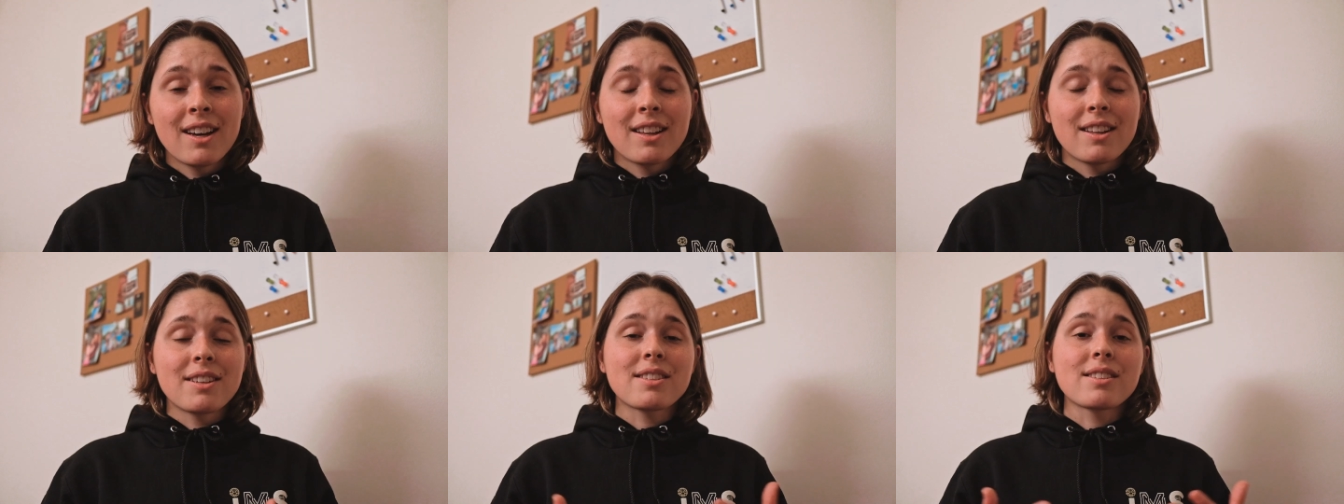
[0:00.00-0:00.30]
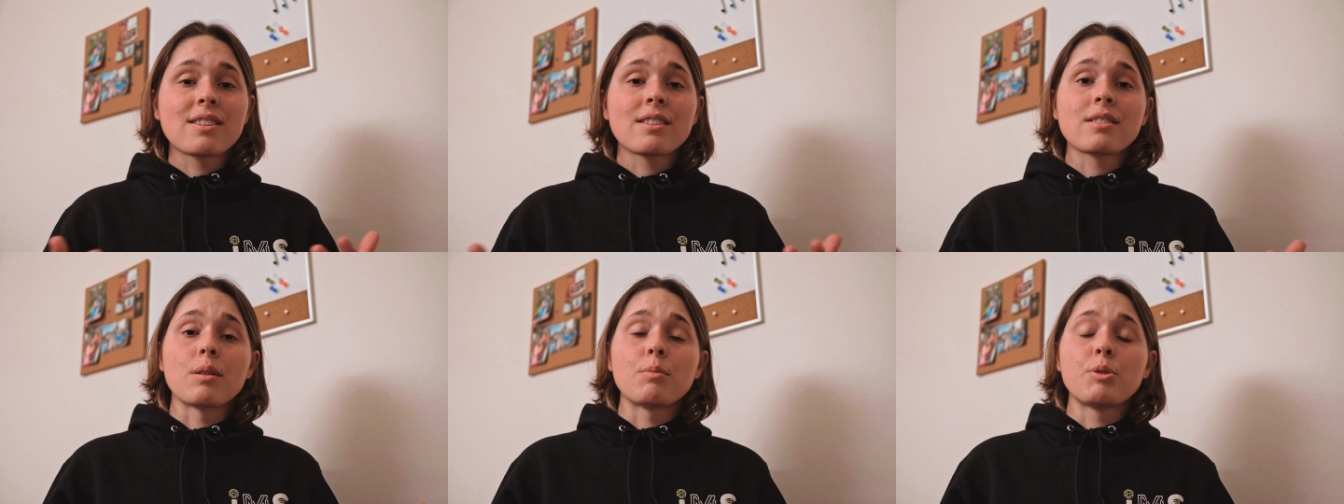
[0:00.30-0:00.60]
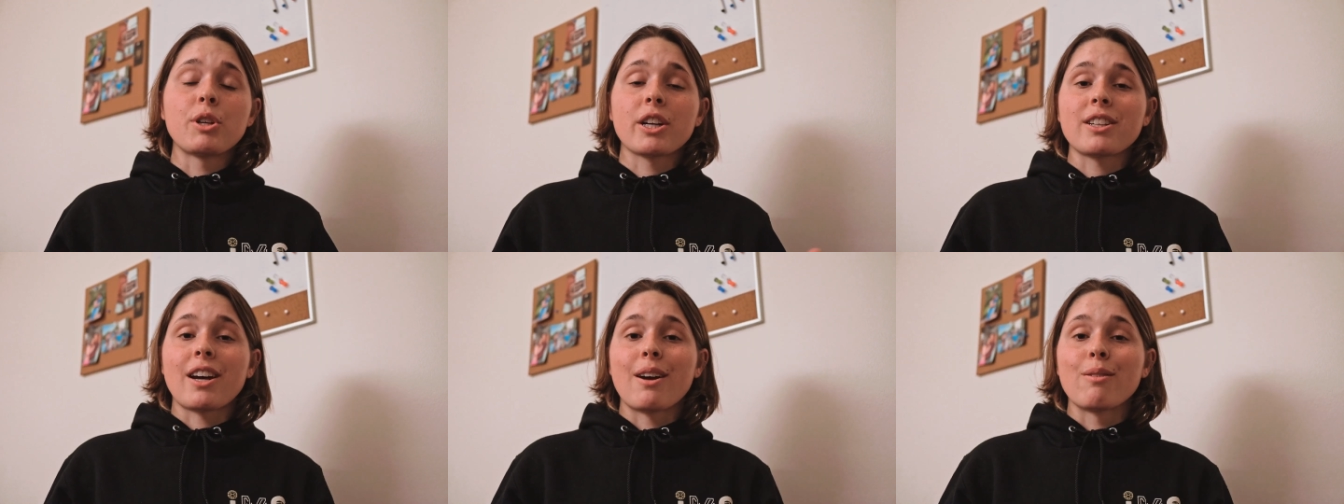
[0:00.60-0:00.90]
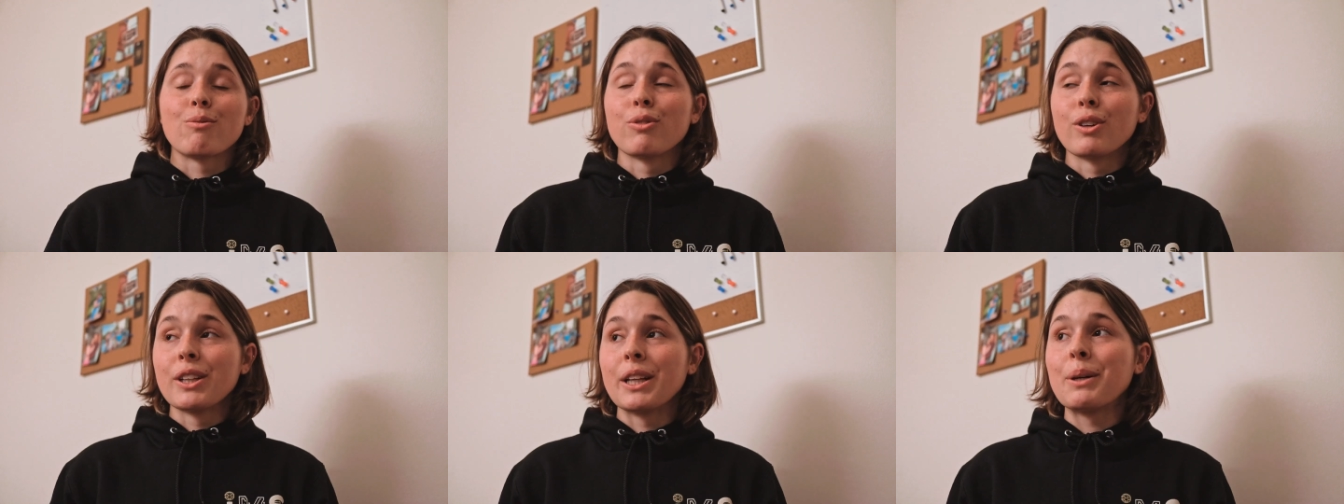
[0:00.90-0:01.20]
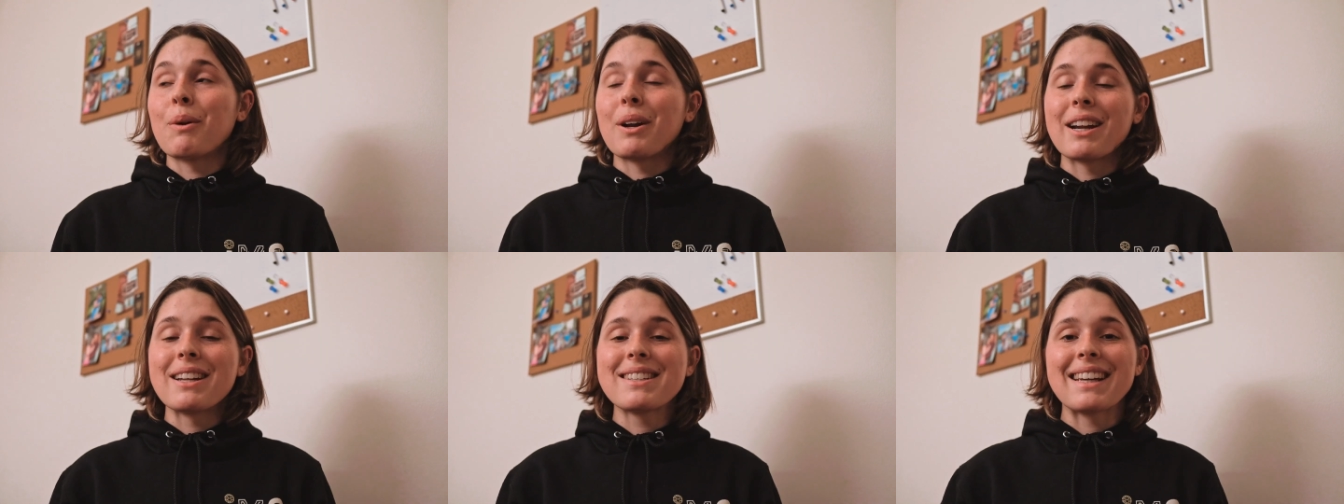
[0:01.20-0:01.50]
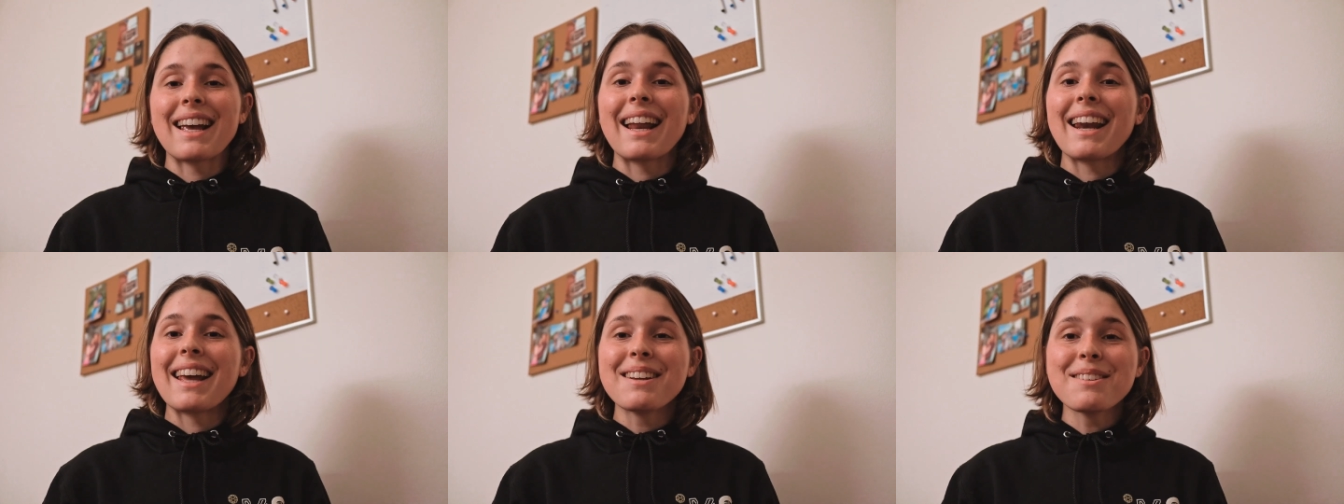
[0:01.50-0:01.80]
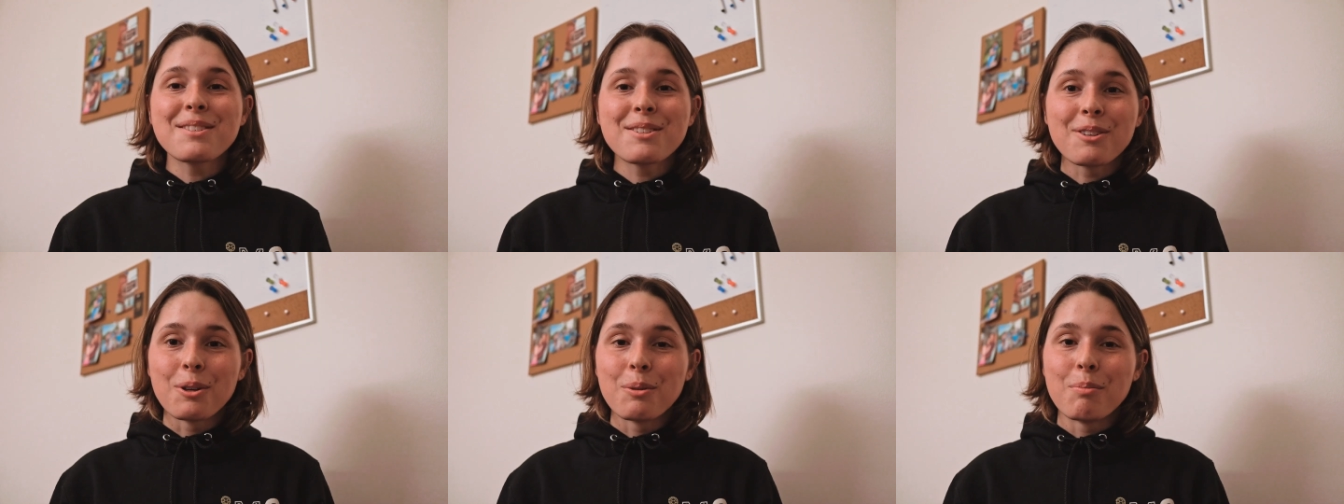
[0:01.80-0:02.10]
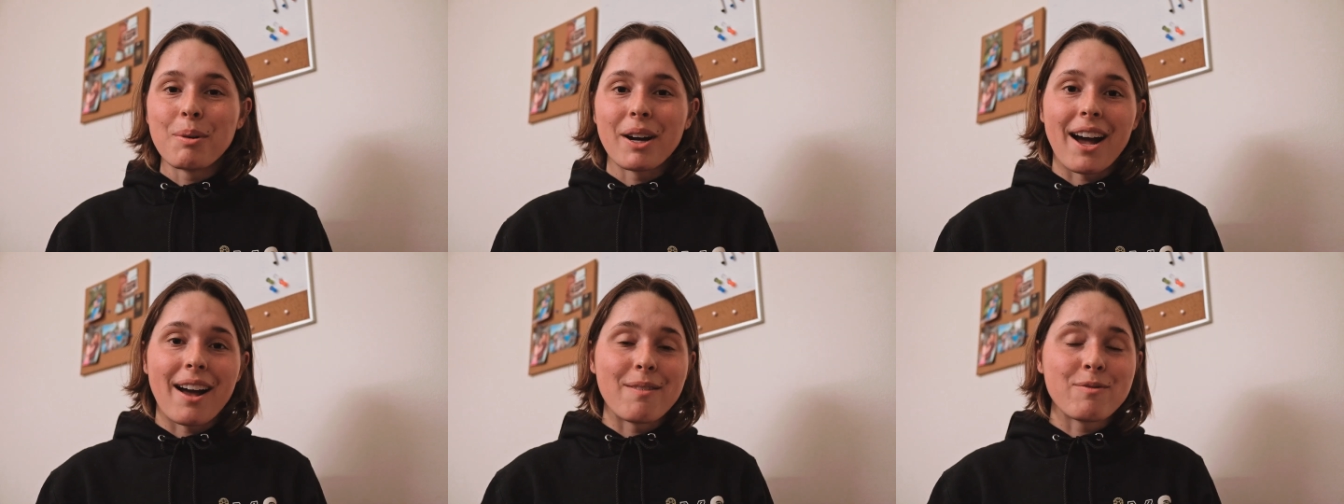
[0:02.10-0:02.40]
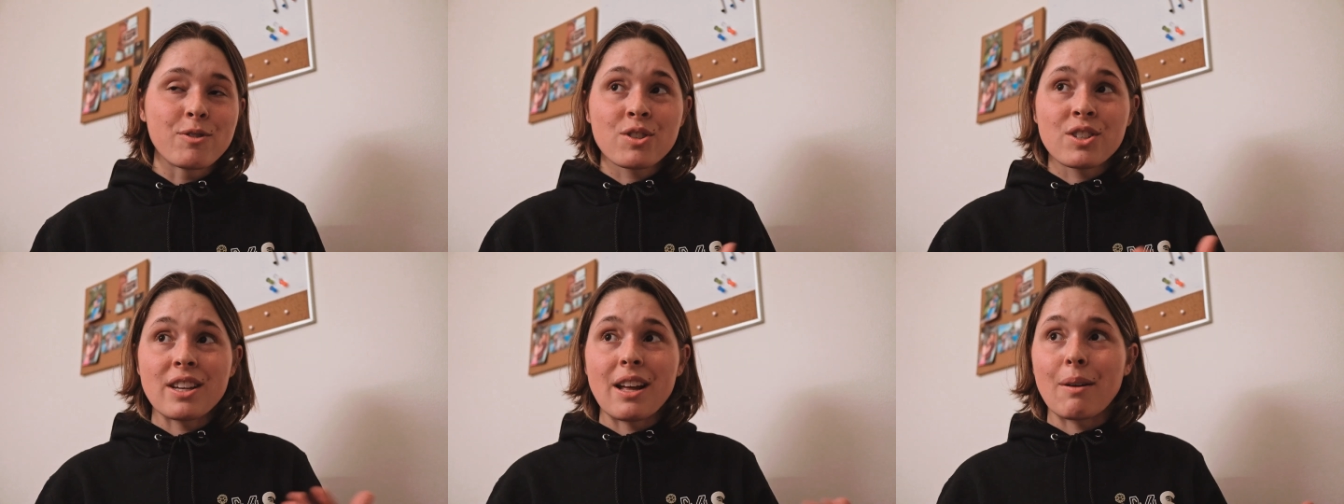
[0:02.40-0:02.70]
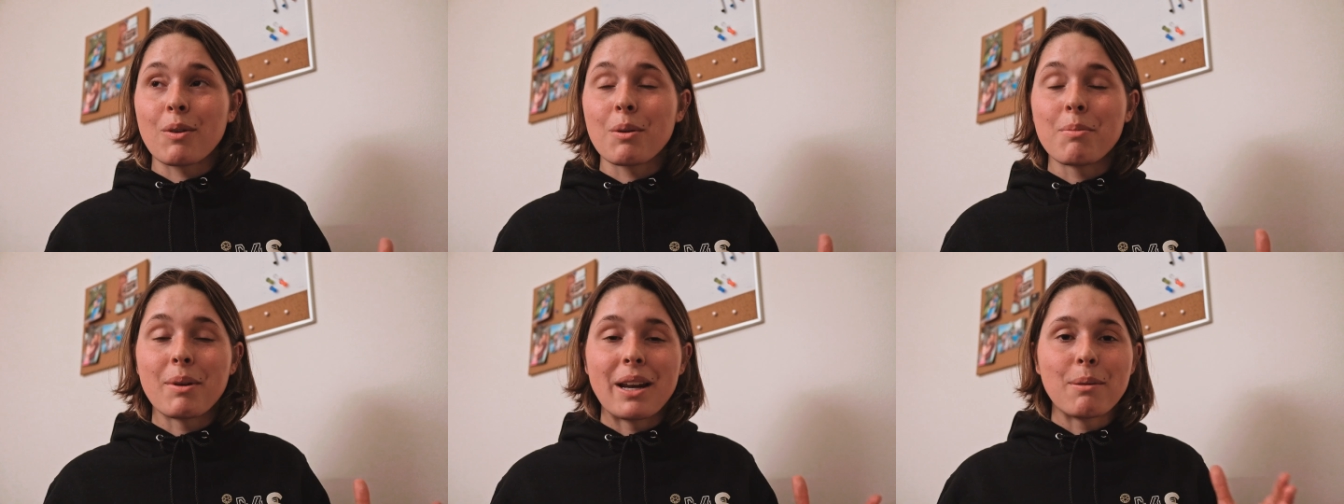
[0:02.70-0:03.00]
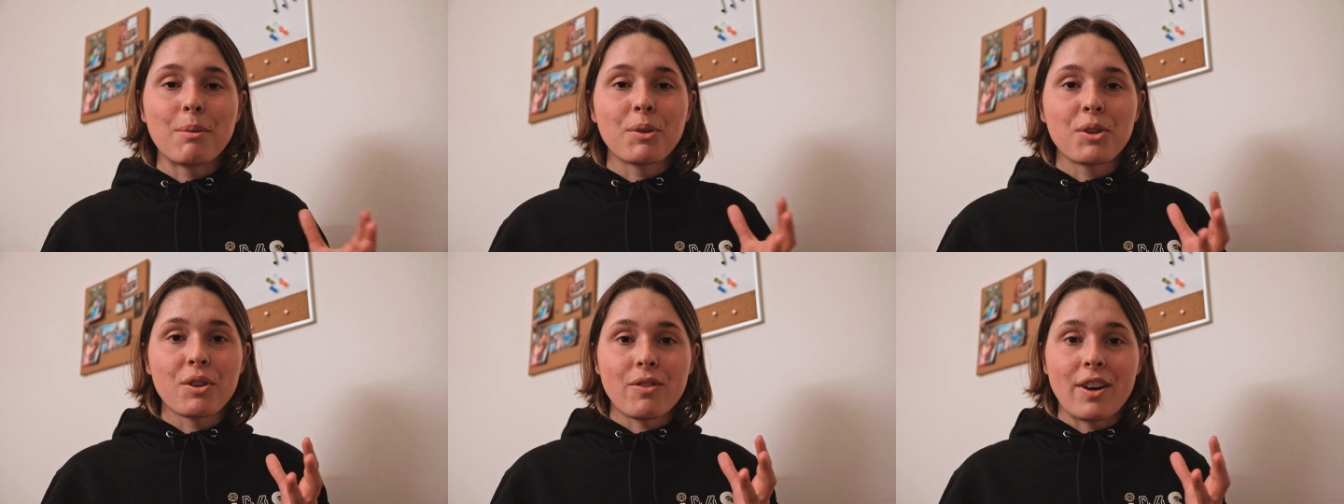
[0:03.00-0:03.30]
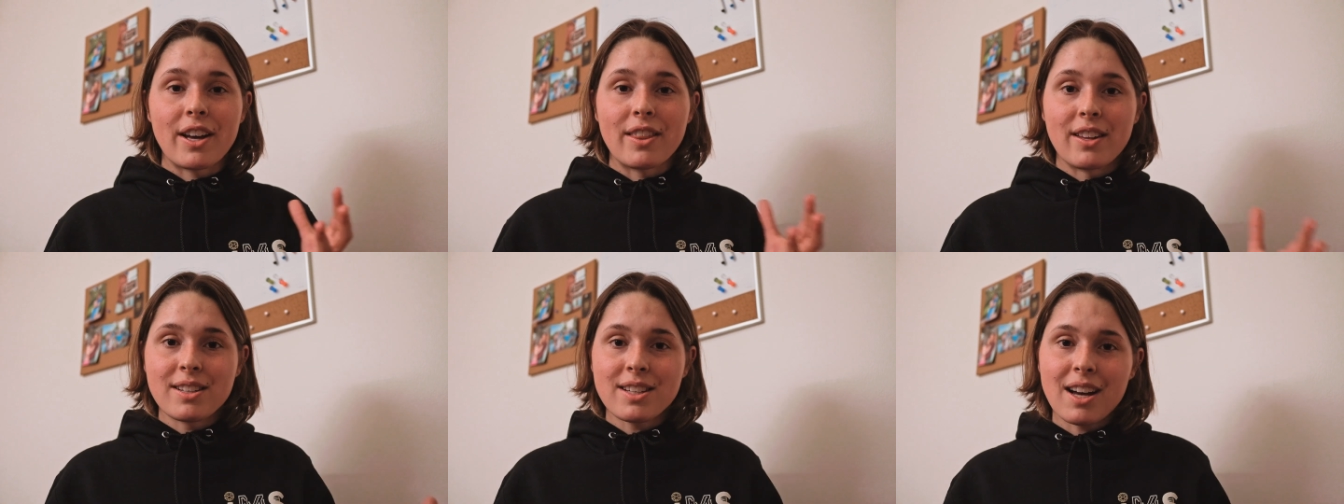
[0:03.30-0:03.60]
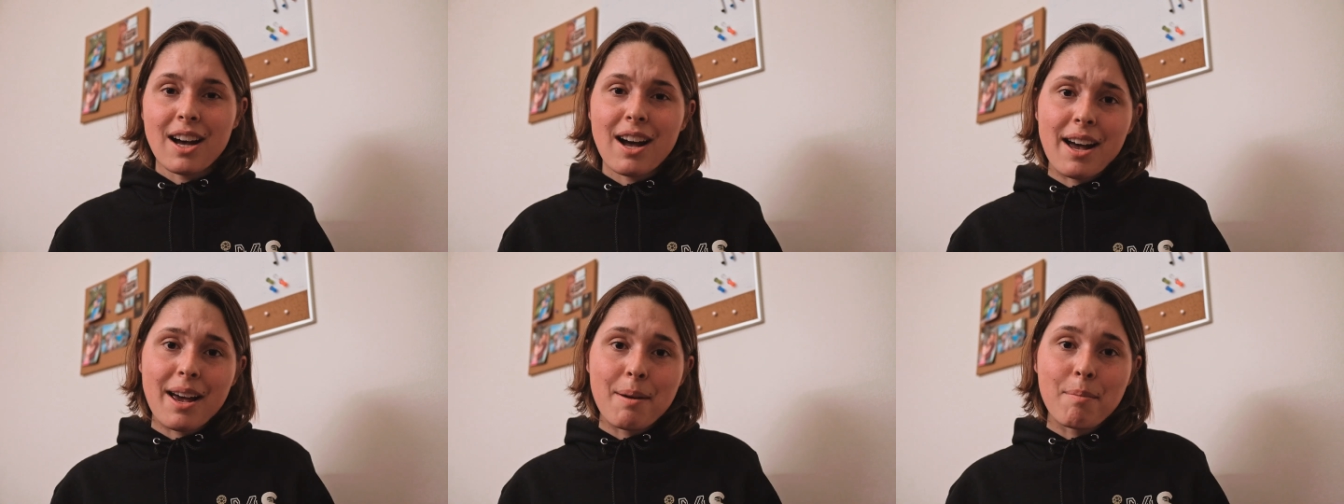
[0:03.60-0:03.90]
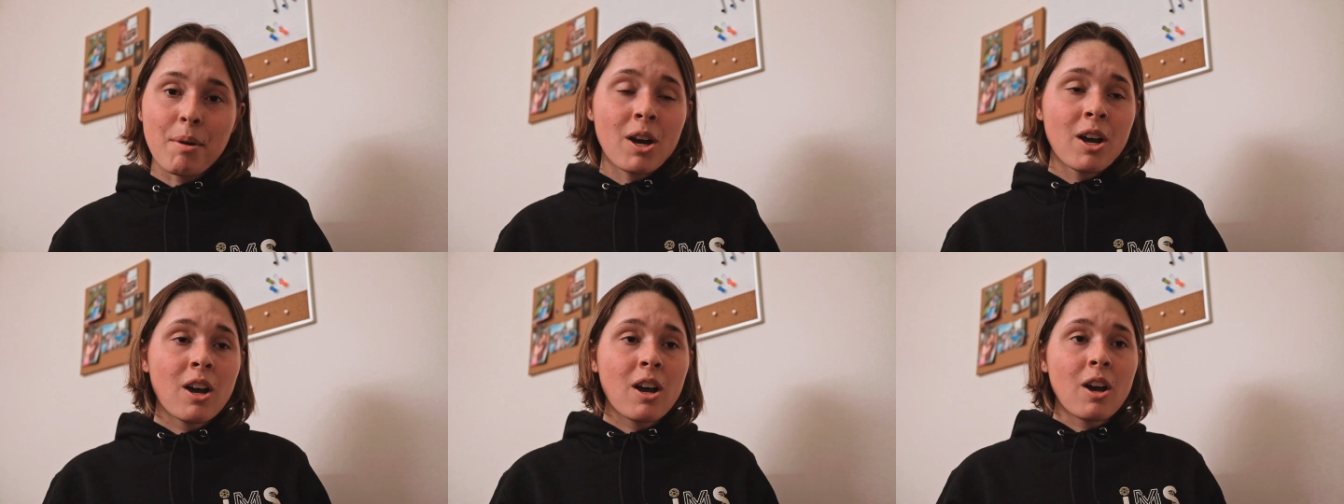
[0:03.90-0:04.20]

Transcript: This is a subject I really wanted to get into, but I've just never been able to find the time